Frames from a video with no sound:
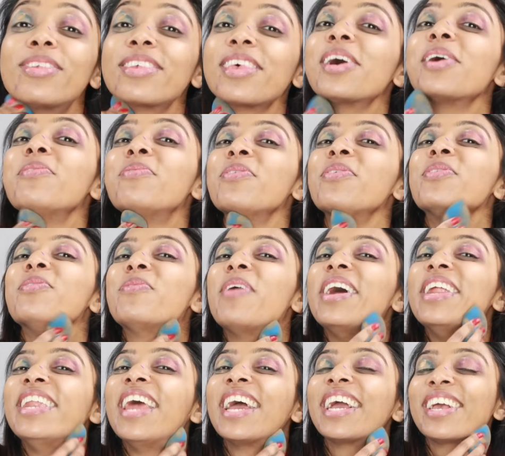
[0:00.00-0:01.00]
some on
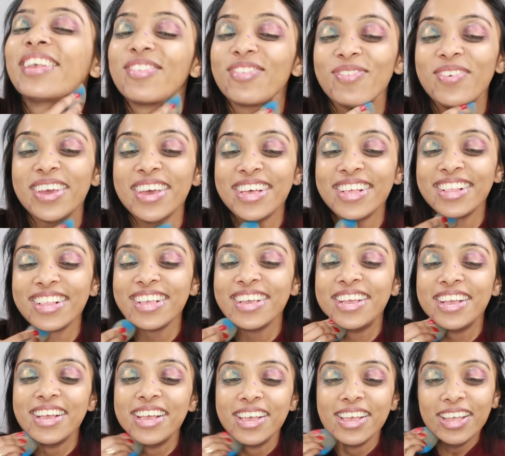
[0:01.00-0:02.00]
my neck as well.
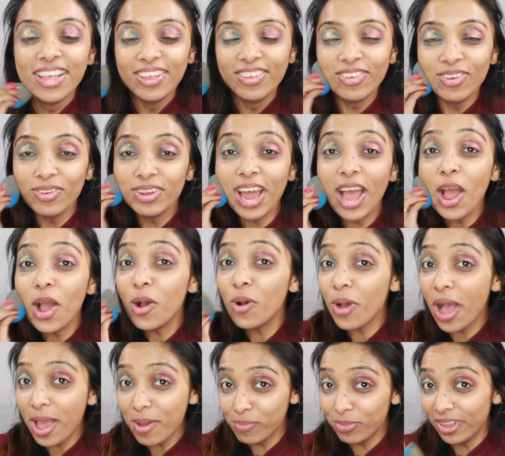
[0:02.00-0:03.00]
So now
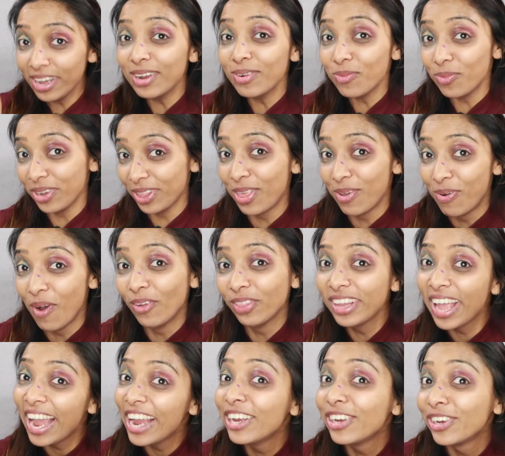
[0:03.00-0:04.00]
I'm done with the
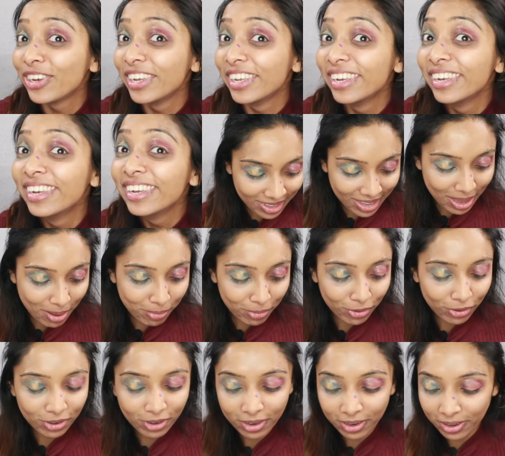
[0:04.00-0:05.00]
foundation. I'm
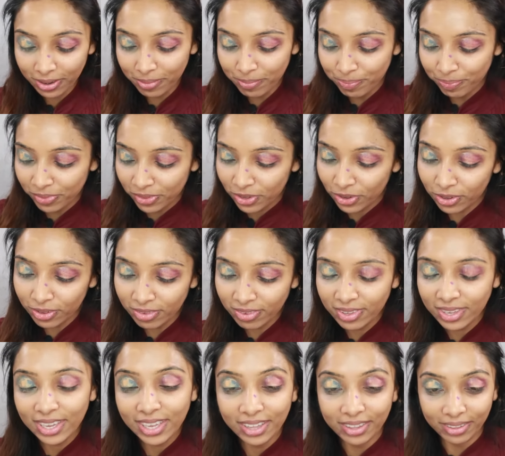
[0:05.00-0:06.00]
gonna
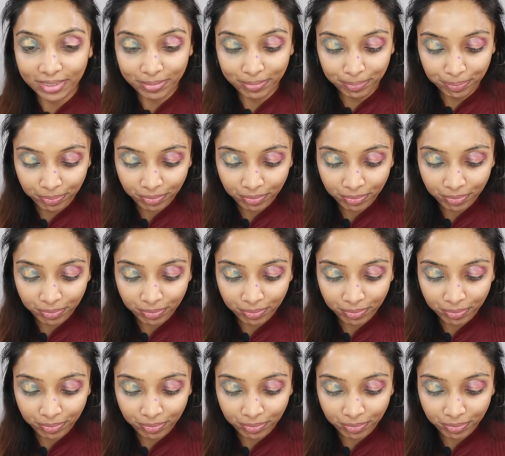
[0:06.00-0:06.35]
conceal.